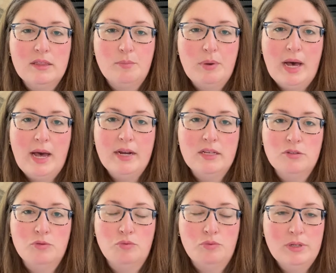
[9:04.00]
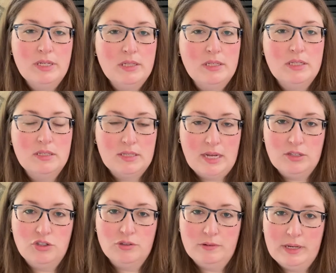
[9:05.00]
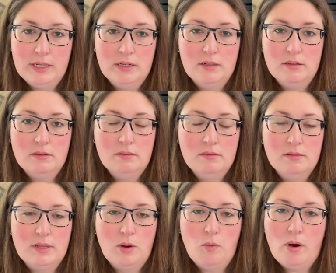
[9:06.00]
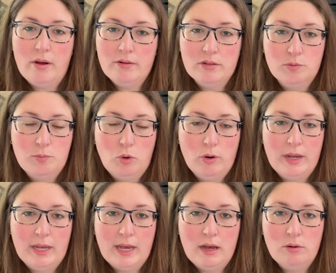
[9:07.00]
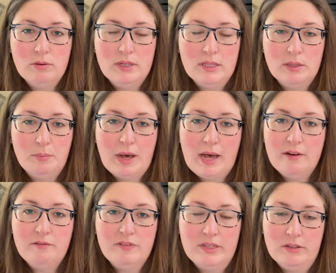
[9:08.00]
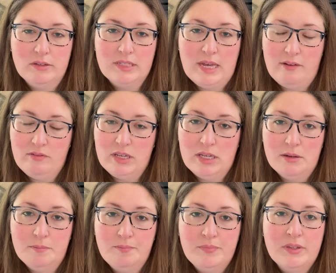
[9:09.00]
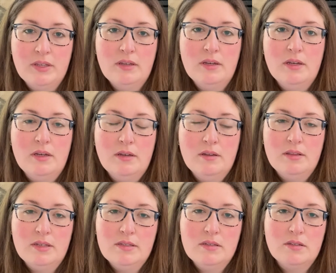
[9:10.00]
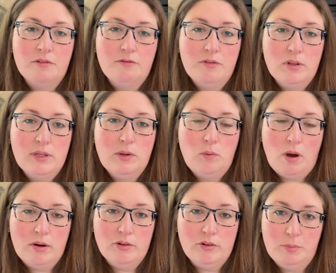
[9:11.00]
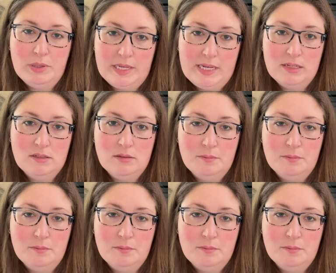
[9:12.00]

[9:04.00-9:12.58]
pot is really saturated, that water is pouring out and the pot feels heavy. This is a fully watered plant.